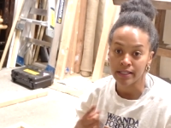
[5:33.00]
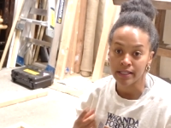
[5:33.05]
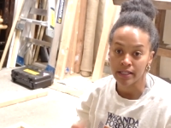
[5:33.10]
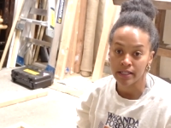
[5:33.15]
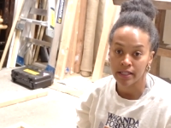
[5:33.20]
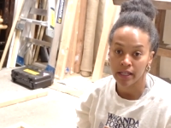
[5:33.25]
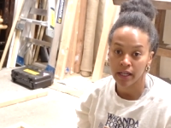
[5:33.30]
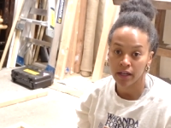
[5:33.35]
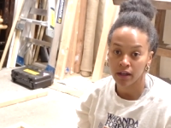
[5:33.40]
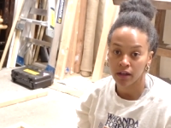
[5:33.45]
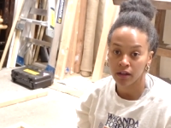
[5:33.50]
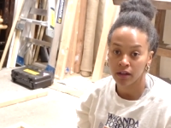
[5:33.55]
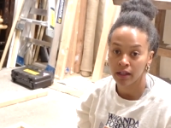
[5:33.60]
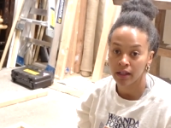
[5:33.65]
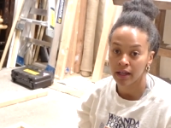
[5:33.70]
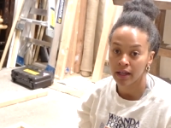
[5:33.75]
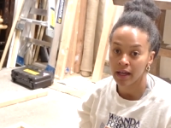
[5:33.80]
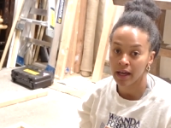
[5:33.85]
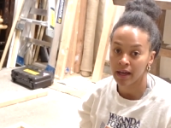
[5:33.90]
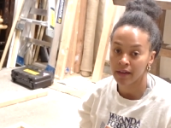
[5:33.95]
detail
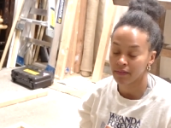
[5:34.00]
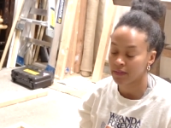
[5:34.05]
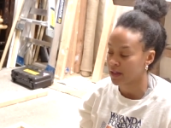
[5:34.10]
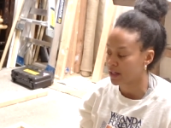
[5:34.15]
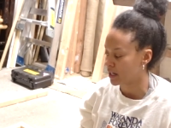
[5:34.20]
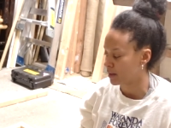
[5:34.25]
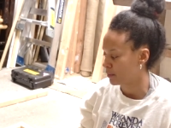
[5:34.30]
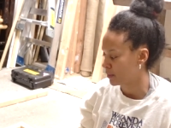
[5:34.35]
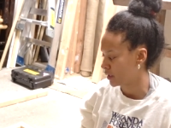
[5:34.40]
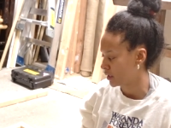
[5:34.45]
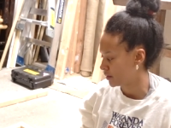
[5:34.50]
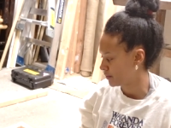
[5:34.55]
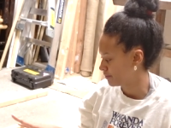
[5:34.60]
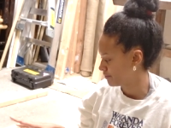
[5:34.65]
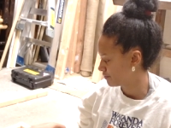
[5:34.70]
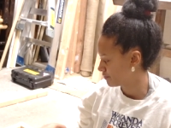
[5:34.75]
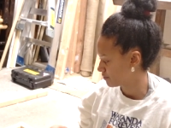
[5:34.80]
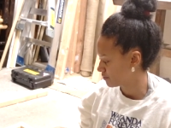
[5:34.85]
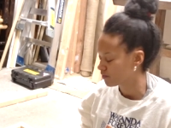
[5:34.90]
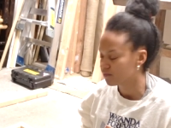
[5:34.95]
and then I'm
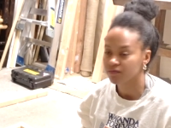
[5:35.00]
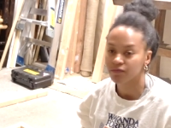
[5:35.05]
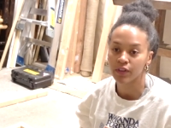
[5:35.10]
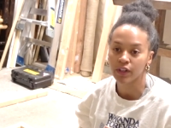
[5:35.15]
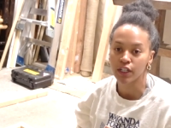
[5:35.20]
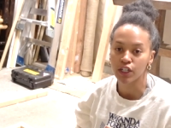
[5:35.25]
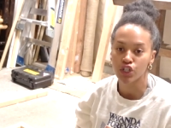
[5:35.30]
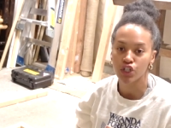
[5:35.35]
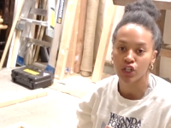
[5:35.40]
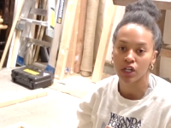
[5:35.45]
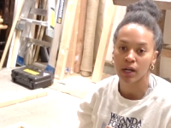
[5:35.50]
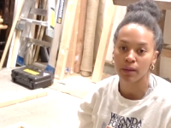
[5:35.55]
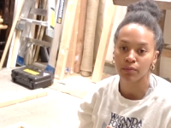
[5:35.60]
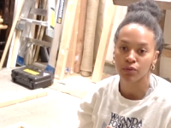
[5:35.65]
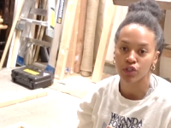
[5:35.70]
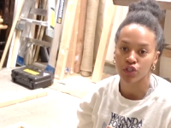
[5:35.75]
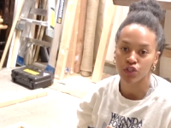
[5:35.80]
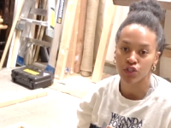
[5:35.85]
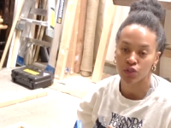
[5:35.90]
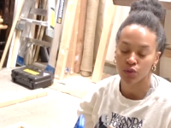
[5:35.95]
gonna finish it up
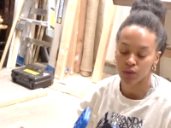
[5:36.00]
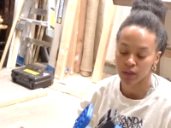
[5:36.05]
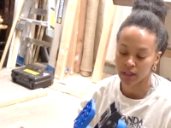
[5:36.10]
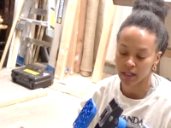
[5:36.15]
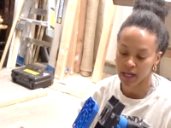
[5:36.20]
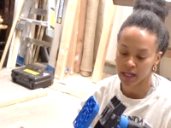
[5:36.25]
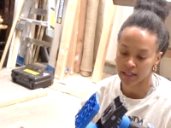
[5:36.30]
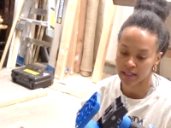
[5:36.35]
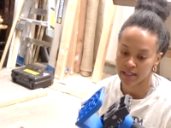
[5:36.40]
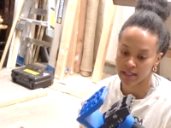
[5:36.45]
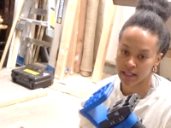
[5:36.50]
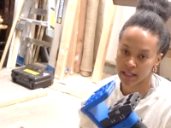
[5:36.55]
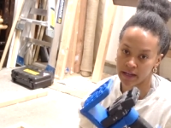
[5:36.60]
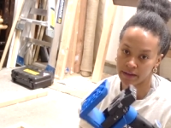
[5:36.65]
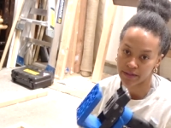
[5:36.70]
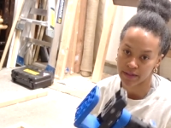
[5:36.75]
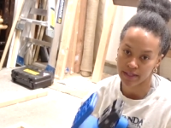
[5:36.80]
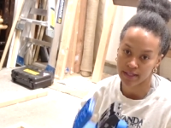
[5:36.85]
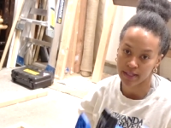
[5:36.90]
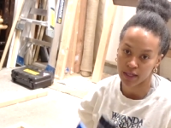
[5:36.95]
just so you can kind of see
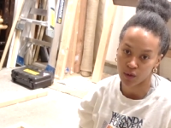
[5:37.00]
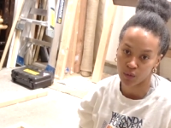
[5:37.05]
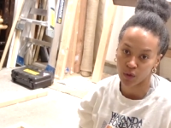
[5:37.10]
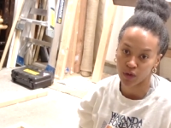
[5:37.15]
how this thing